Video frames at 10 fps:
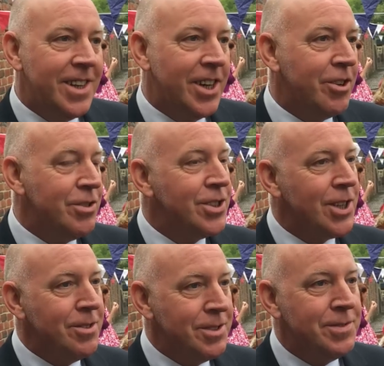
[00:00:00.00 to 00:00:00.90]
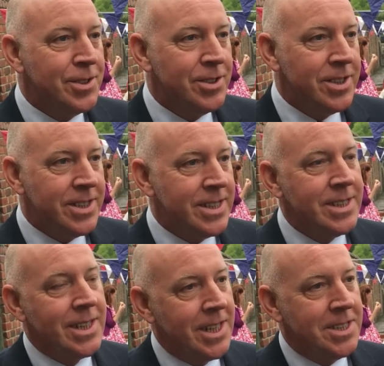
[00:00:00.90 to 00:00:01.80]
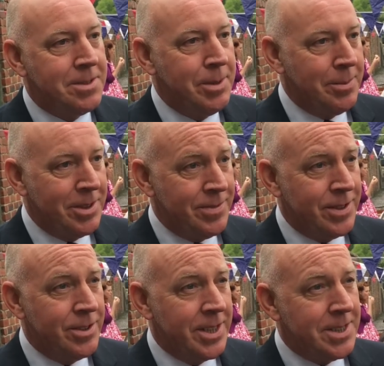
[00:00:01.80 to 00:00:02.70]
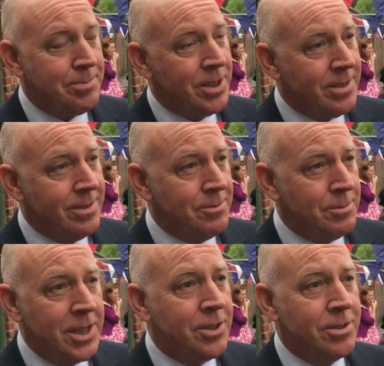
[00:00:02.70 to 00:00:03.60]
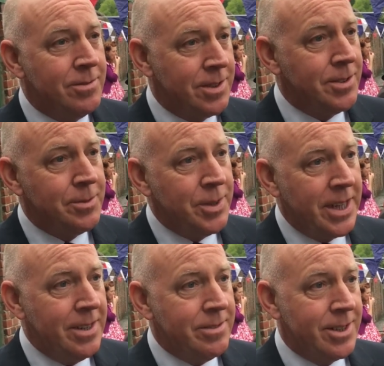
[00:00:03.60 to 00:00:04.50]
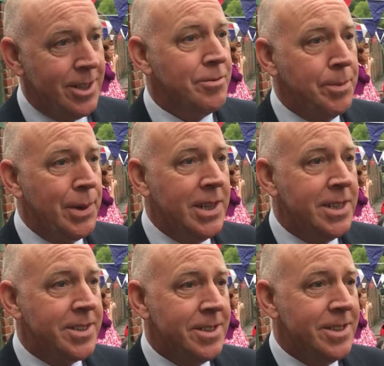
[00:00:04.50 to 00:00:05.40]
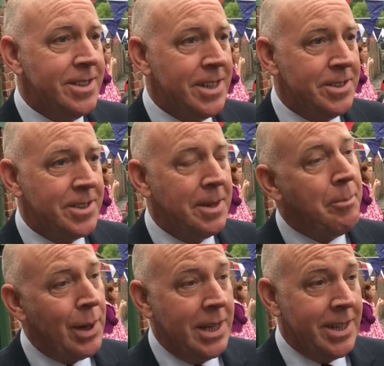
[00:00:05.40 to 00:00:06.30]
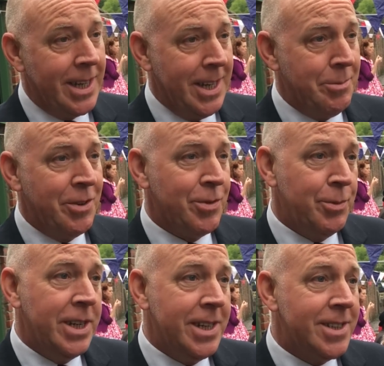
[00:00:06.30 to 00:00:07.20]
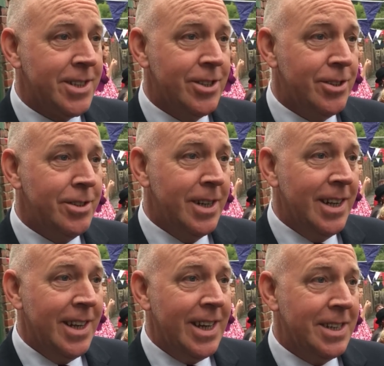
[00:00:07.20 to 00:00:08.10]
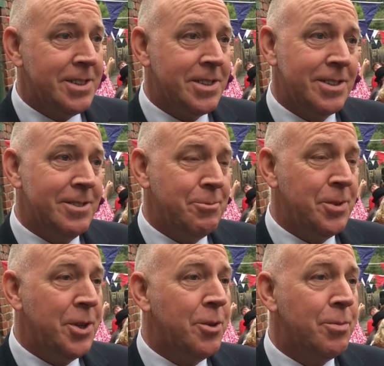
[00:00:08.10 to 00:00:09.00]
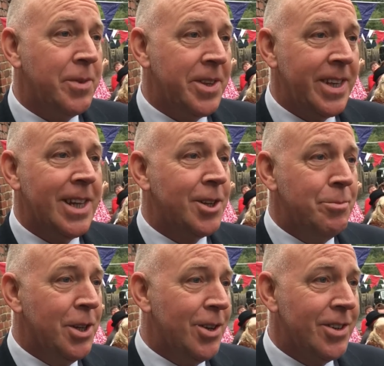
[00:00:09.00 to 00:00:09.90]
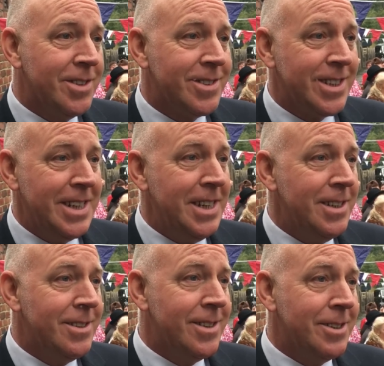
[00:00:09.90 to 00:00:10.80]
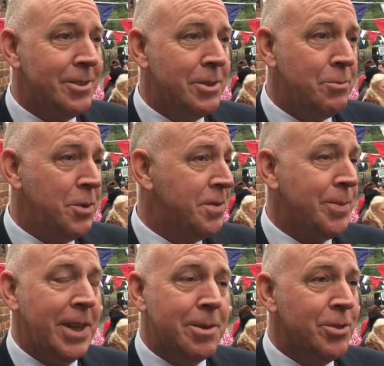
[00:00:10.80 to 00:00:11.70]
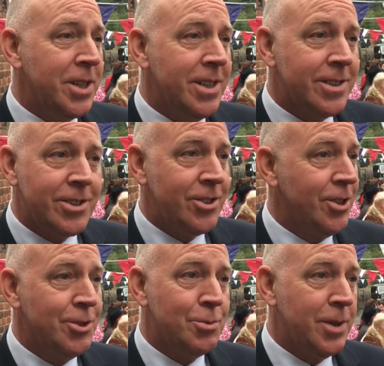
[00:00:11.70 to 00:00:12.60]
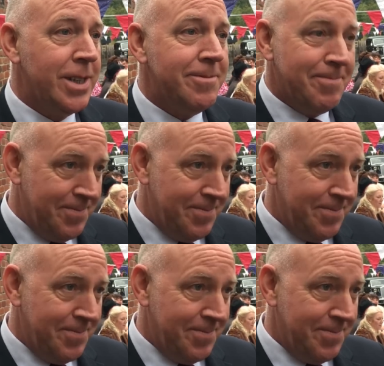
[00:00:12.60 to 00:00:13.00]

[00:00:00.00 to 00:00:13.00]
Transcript: The Heritage Lottery Fund are delighted to be able to fund this, but we couldn't fund it without the lottery players and them playing the game every week. So we hope that they'll come along and see that we've spent the money in such a good way.